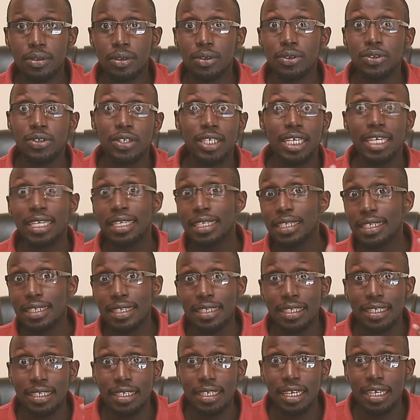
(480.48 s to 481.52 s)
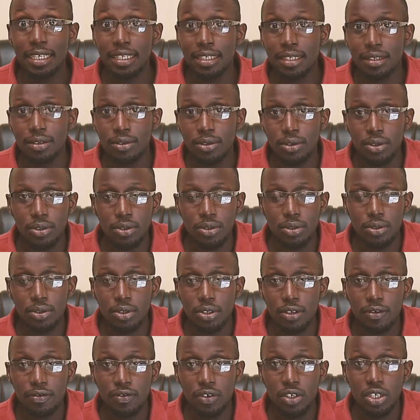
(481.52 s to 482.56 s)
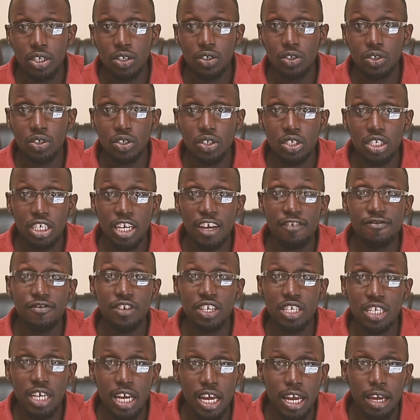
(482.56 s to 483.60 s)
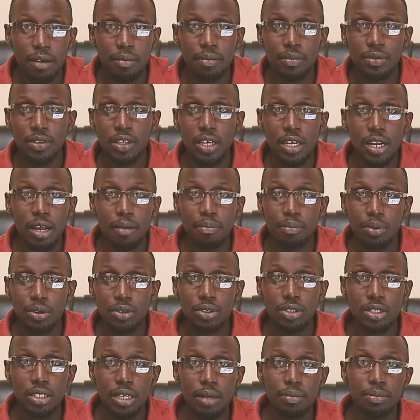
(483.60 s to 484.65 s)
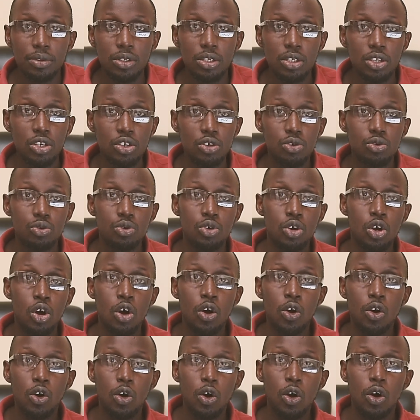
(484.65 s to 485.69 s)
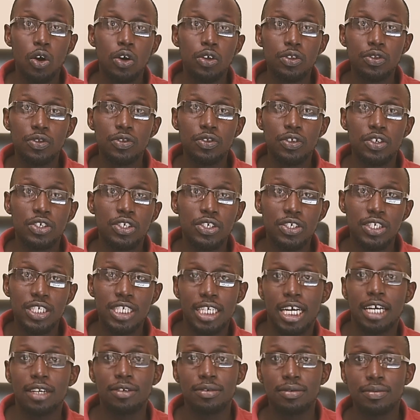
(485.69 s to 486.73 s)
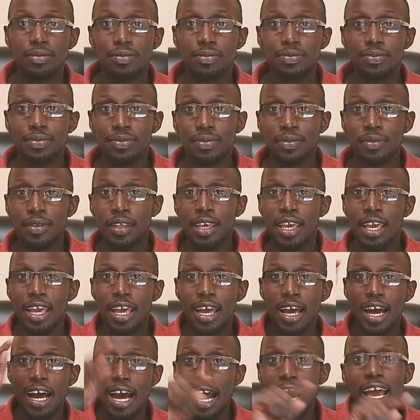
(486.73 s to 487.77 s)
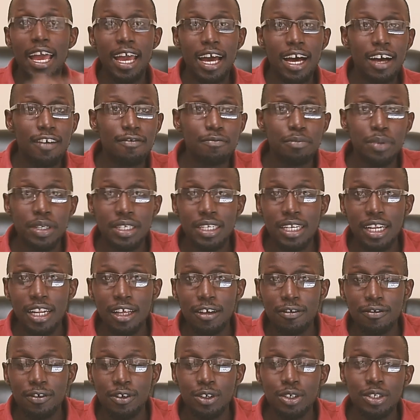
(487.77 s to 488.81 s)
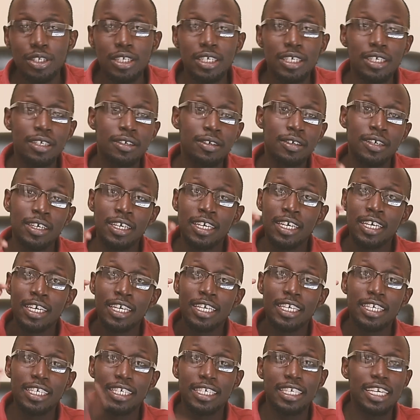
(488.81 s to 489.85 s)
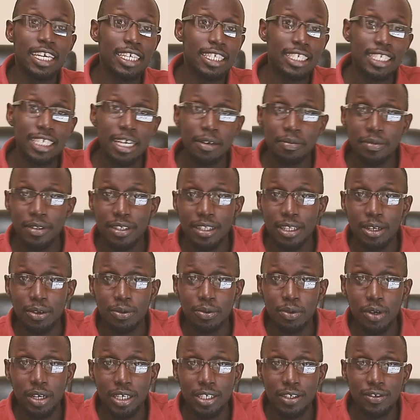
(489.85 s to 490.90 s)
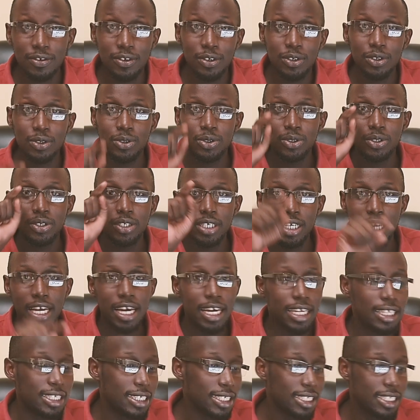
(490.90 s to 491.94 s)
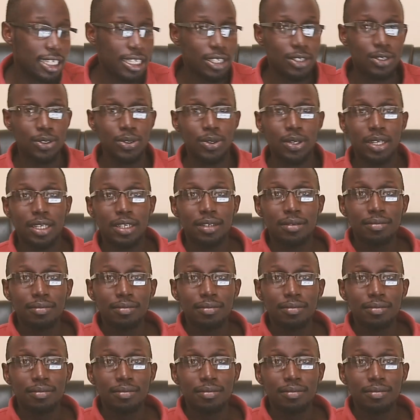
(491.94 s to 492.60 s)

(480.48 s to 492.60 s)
you can get those notifications every time that I post something new on this channel. I have been Clifford. Get something that works for you and stick to it.